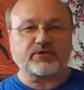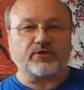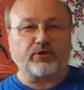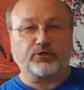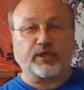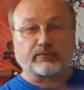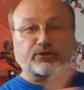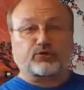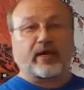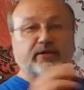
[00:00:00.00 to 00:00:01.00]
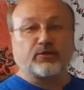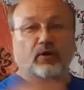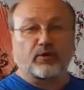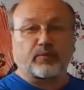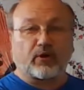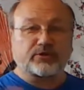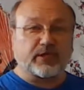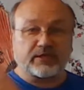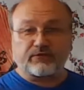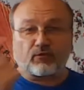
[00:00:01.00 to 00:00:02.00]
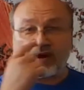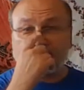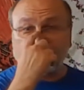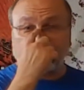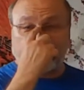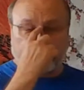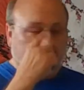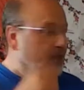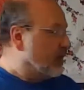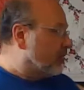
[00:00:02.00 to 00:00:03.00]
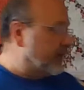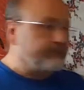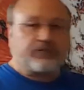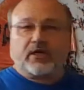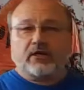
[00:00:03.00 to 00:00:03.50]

so you can jump straight to other parts of this for reference later, right?